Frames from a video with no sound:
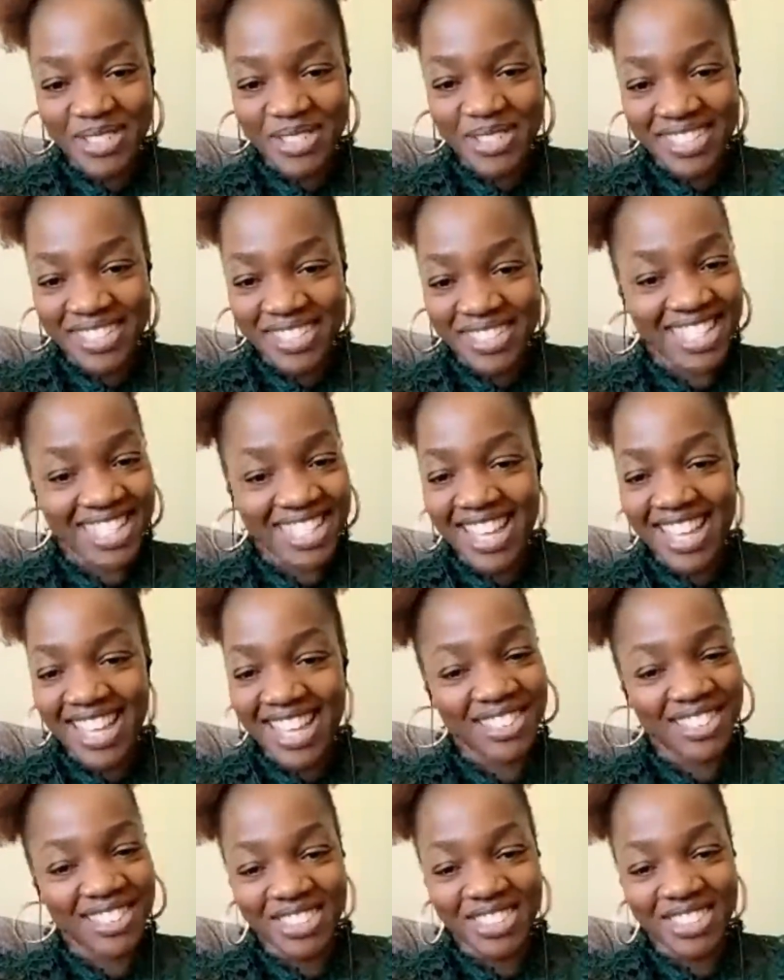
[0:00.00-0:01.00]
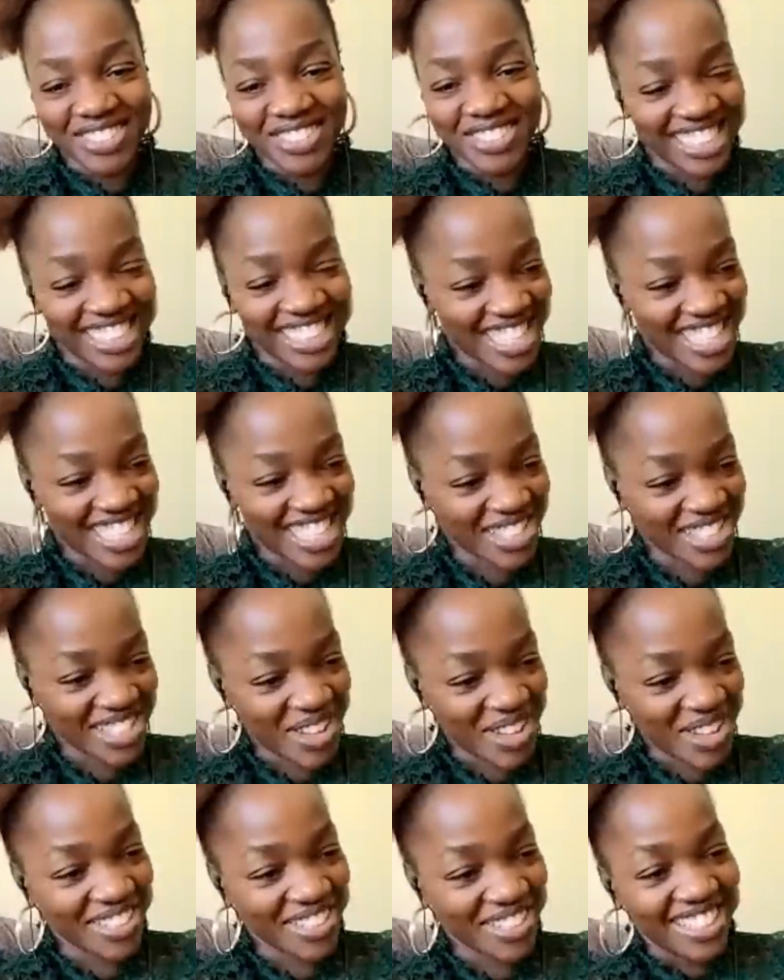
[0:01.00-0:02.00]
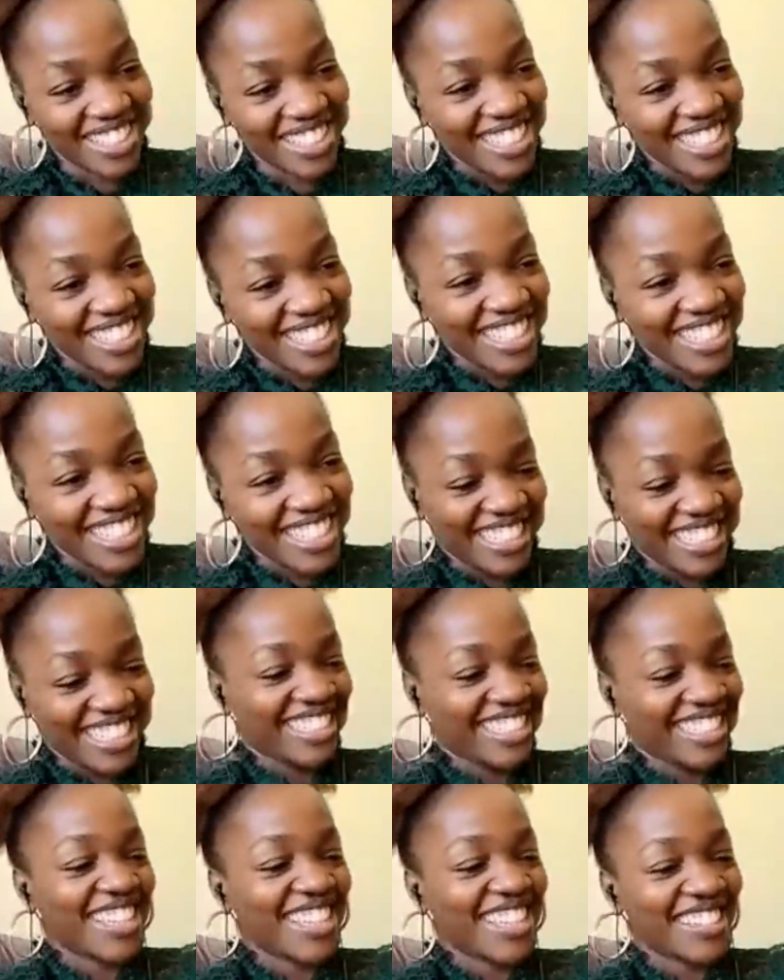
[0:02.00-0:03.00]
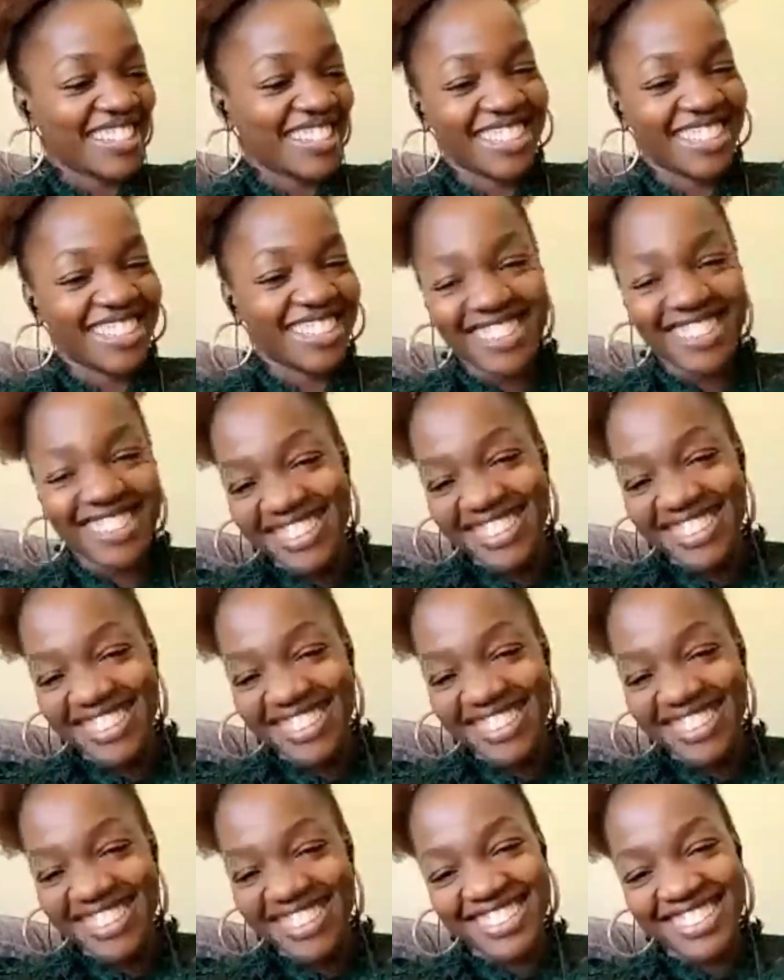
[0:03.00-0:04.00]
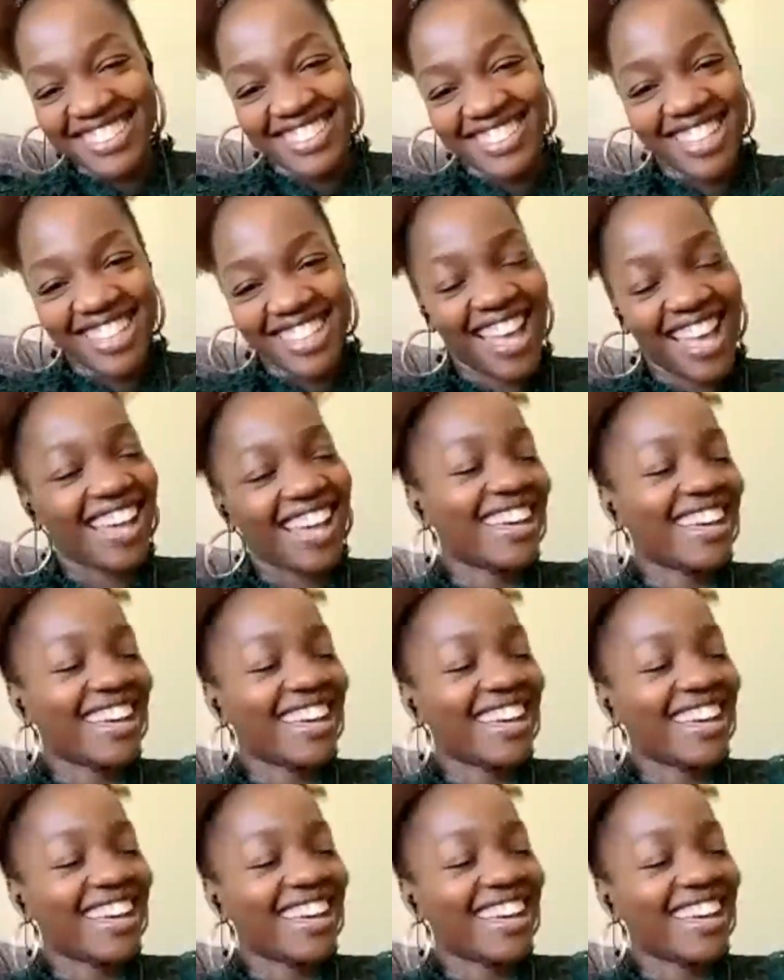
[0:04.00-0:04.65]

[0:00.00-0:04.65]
Yes, of course. And this is why this is exclusive one. Hii ni exclusive.